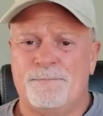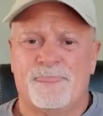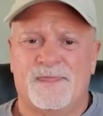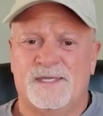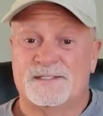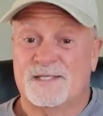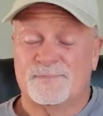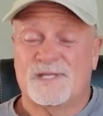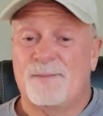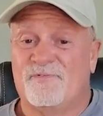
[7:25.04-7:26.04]
some
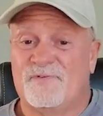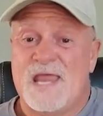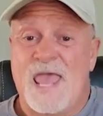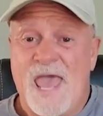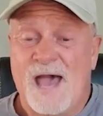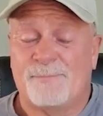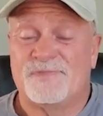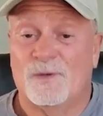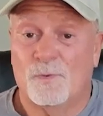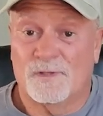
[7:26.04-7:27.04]
type of an app that
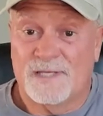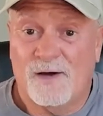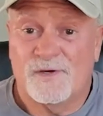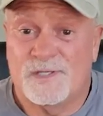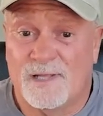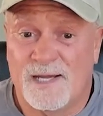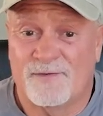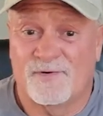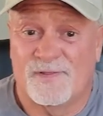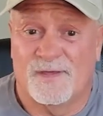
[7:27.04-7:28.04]
will calculate
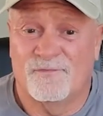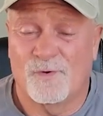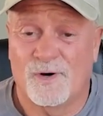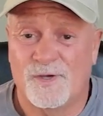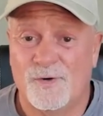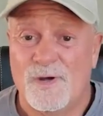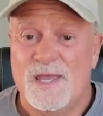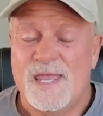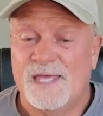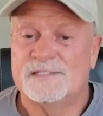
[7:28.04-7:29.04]
everything for you
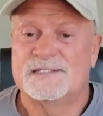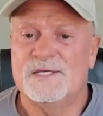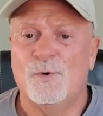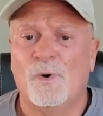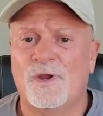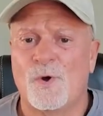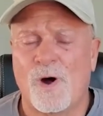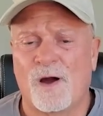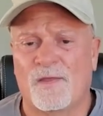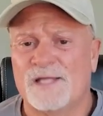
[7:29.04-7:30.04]
and see where you
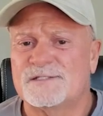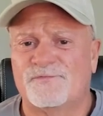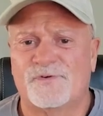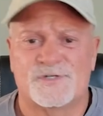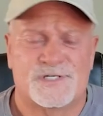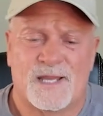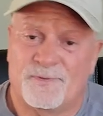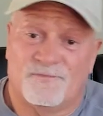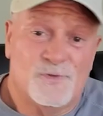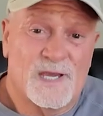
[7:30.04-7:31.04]
are. That's the first step.
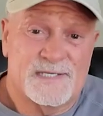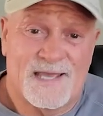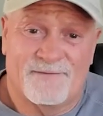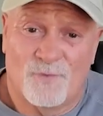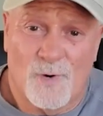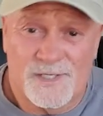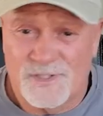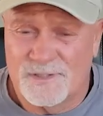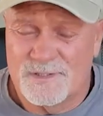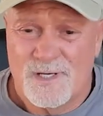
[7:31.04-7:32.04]
If you guys have
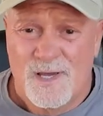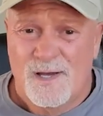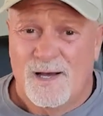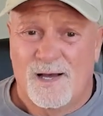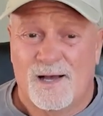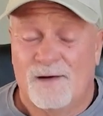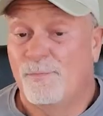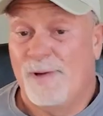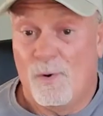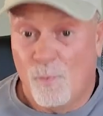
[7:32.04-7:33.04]
questions
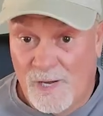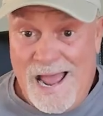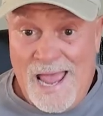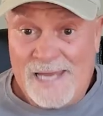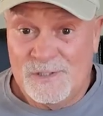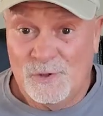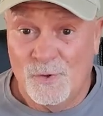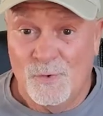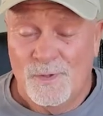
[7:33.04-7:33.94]
about what I do,